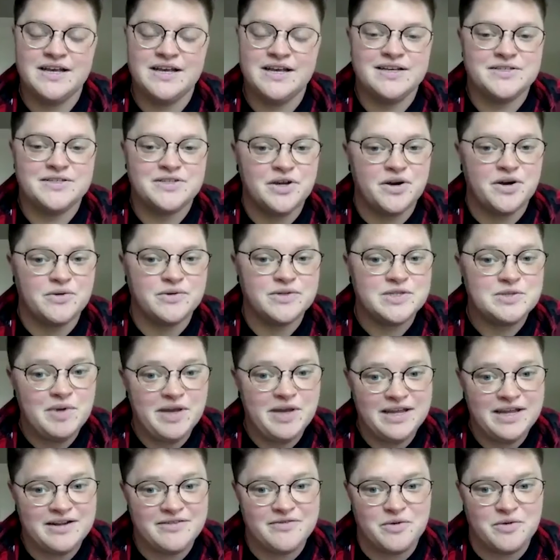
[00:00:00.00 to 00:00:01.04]
So
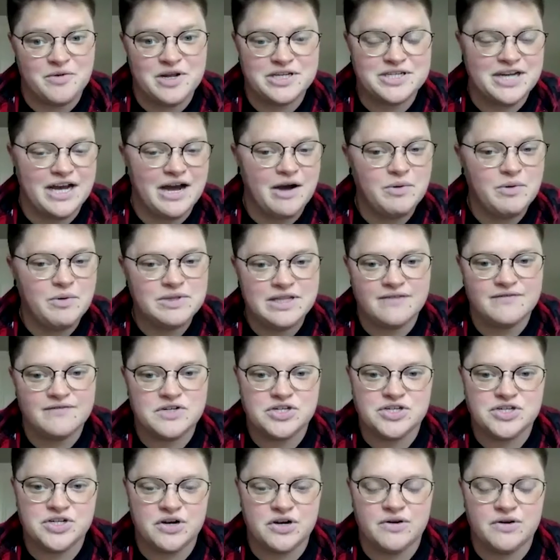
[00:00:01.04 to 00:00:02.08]
speaking of which, I would love to
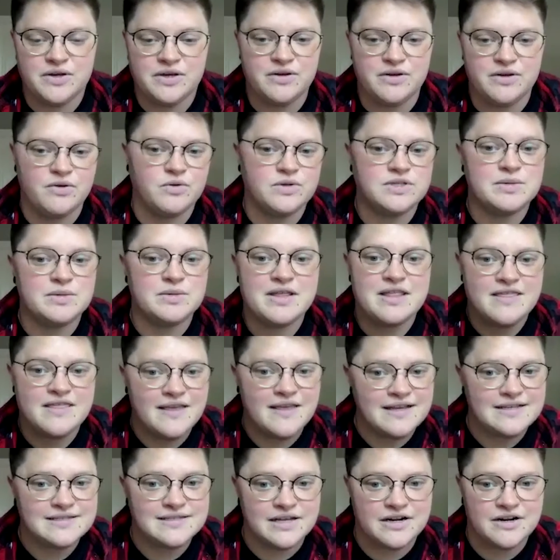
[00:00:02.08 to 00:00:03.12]
show you some of the
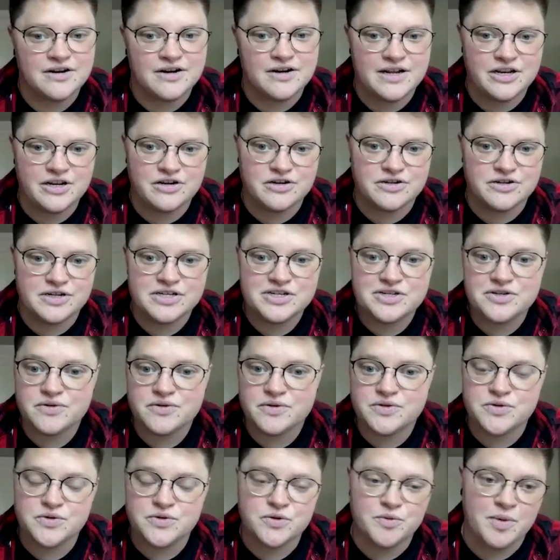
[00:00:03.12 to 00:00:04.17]
things that are in your digital
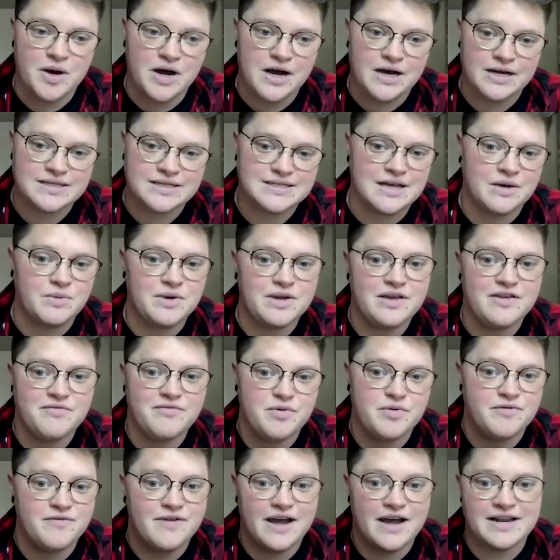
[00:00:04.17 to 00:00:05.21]
toolbox that we've
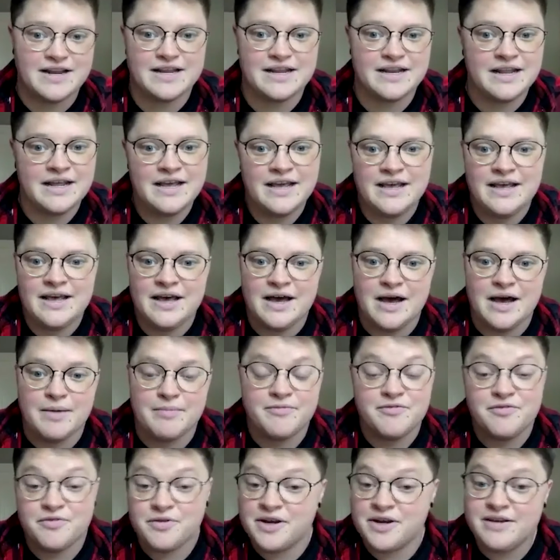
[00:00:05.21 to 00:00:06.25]
provided
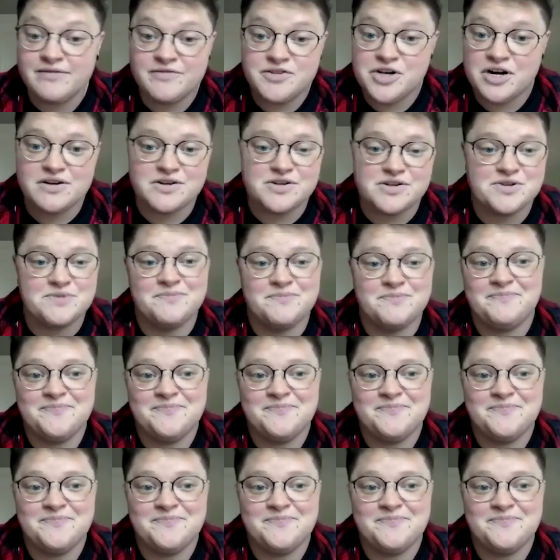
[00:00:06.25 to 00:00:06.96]
free of charge.